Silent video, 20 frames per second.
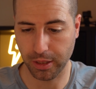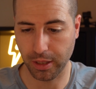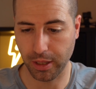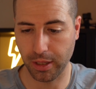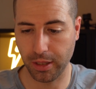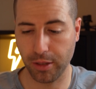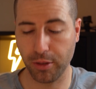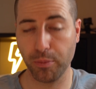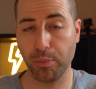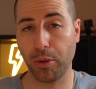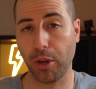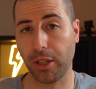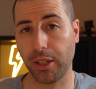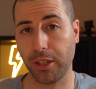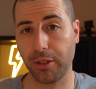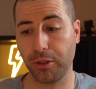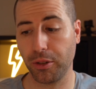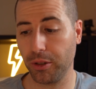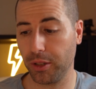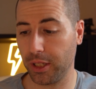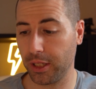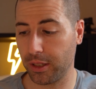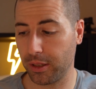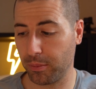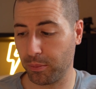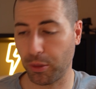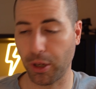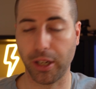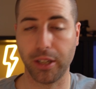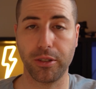And you plug that unit,
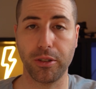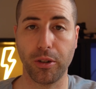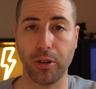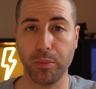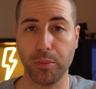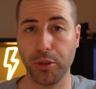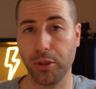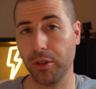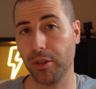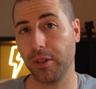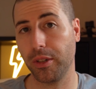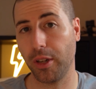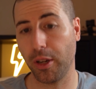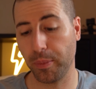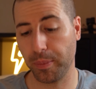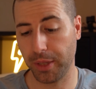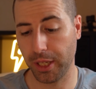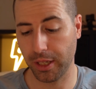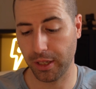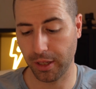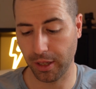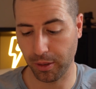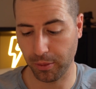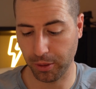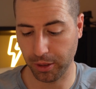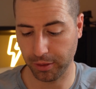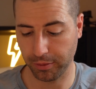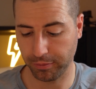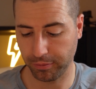plug it to your computer and update it that way.